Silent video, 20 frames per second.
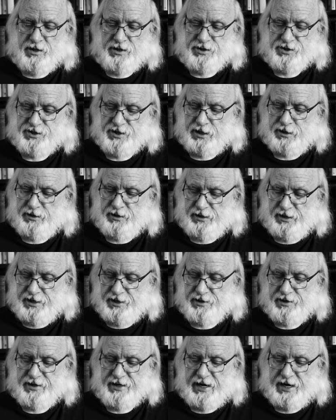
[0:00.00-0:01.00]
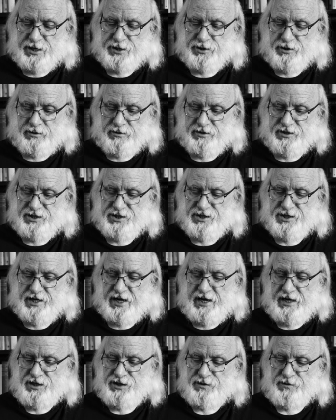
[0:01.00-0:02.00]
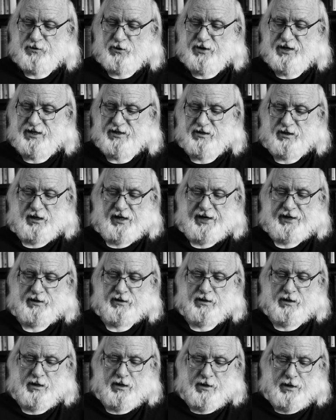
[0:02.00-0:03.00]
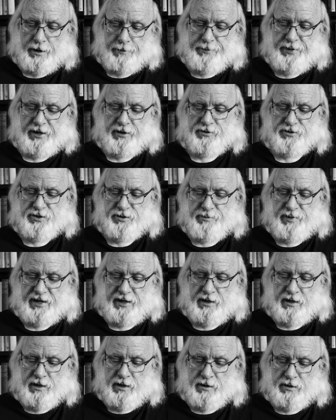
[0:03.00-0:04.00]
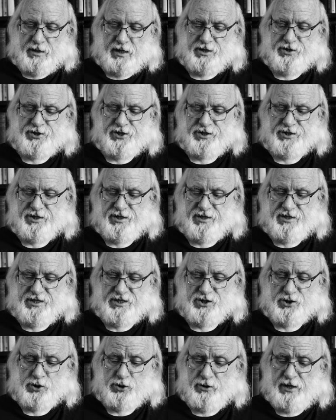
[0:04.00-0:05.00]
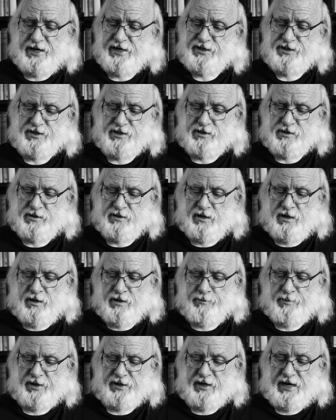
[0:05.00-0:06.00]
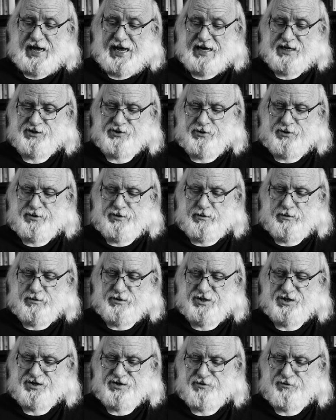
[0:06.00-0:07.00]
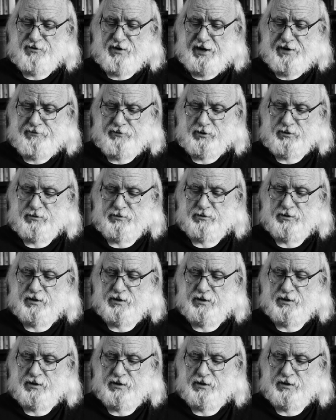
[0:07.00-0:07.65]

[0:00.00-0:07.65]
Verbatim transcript: Suddenly, the national distaste for intellect appeared to be not just a disgrace, but a hazard to survival.